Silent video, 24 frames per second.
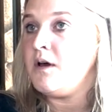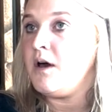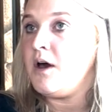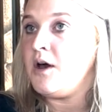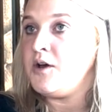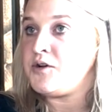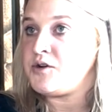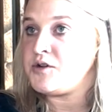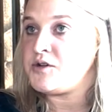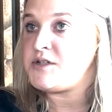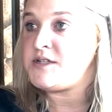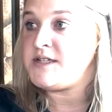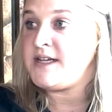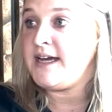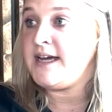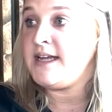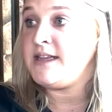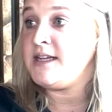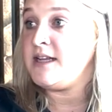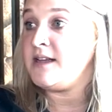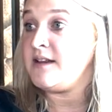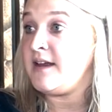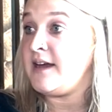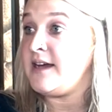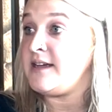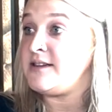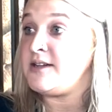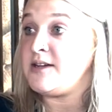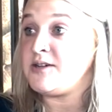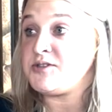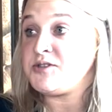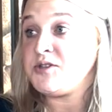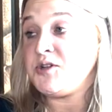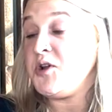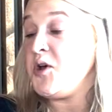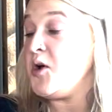understand that like
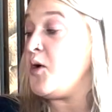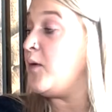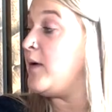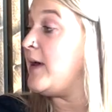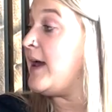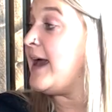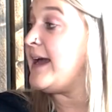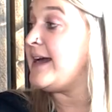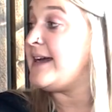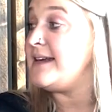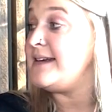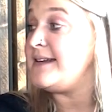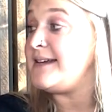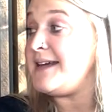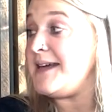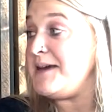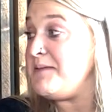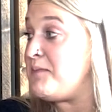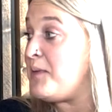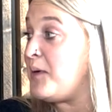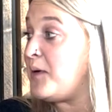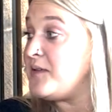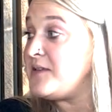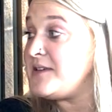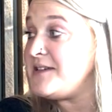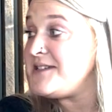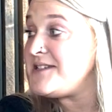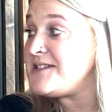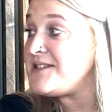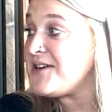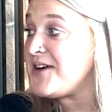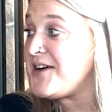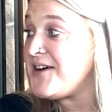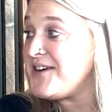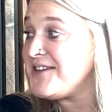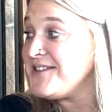there's no way I could keep all these
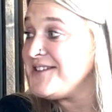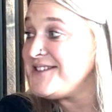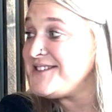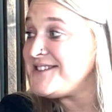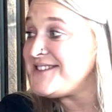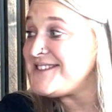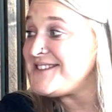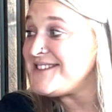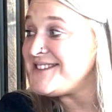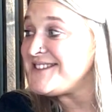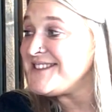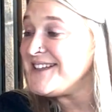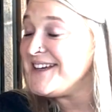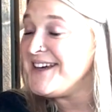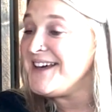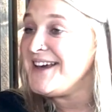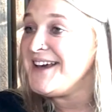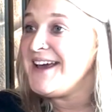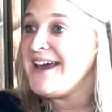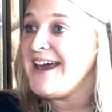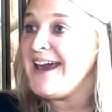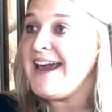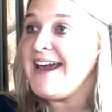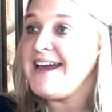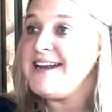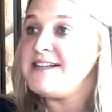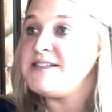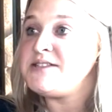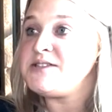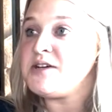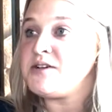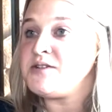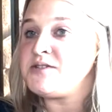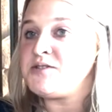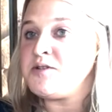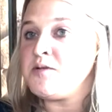dogs. And it's
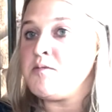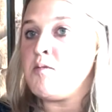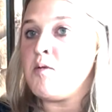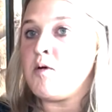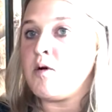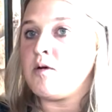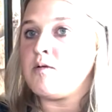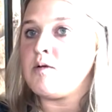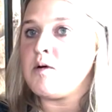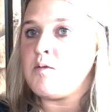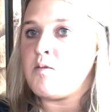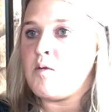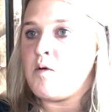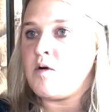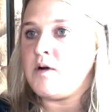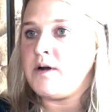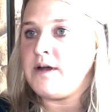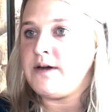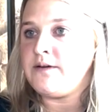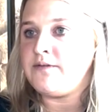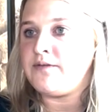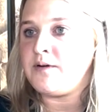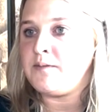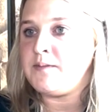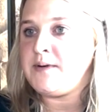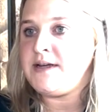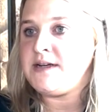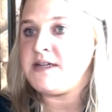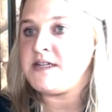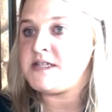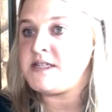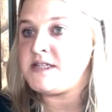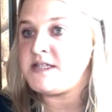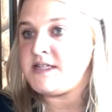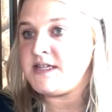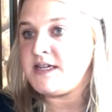also more rewarding for me to
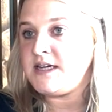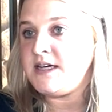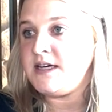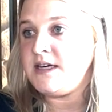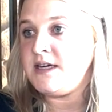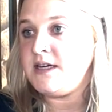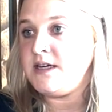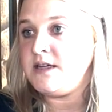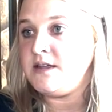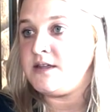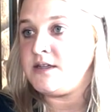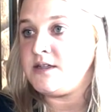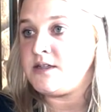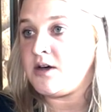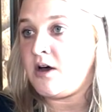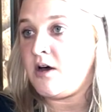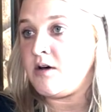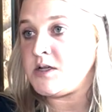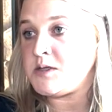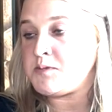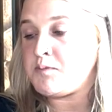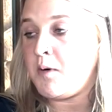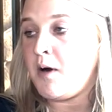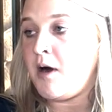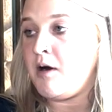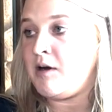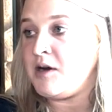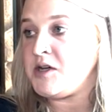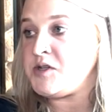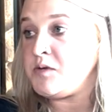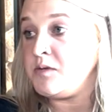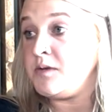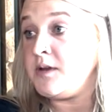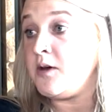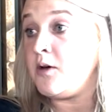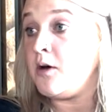see the dog's
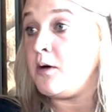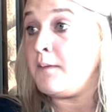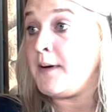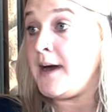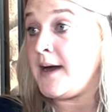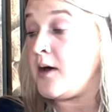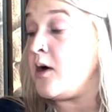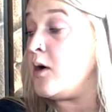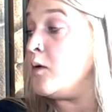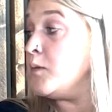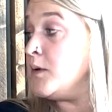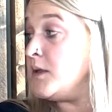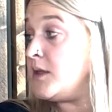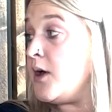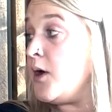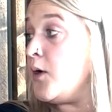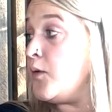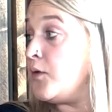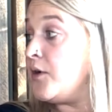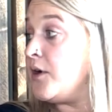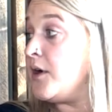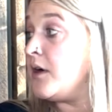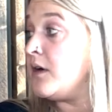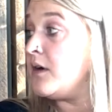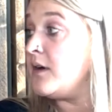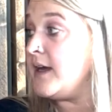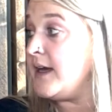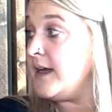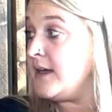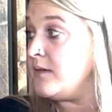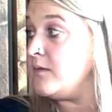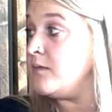progress when they go back home with the owner and